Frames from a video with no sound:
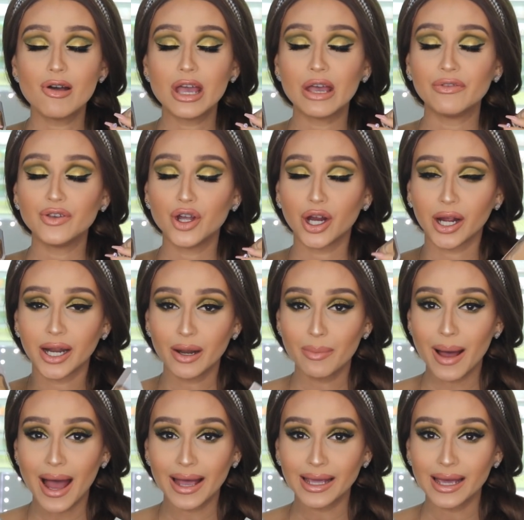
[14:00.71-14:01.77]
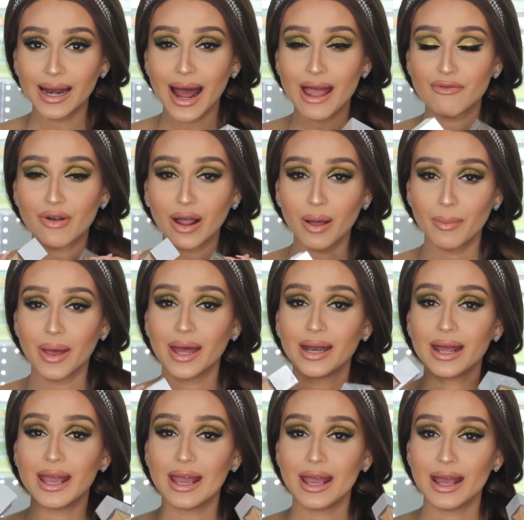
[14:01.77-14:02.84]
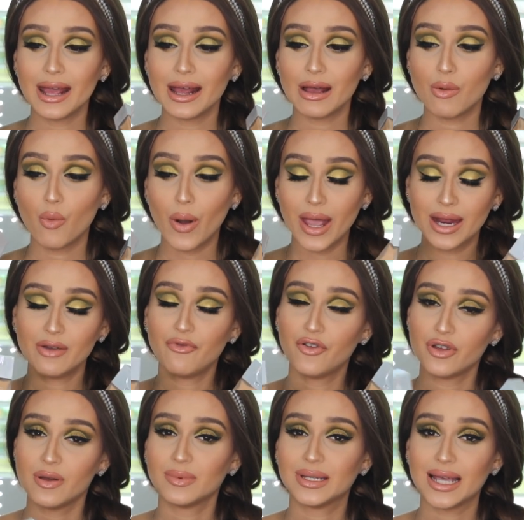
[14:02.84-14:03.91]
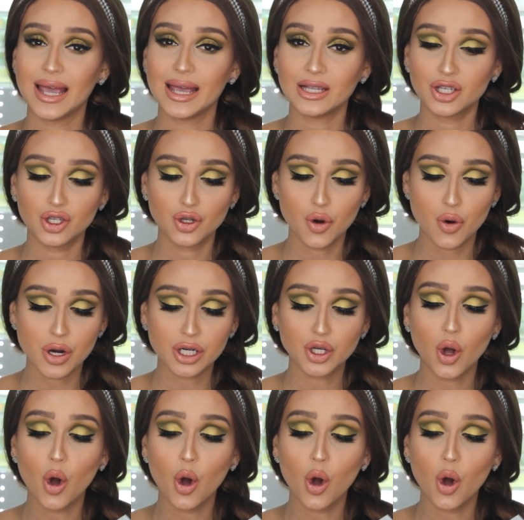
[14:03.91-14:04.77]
if you're gonna buy it, I recommend waiting for them to hit stores.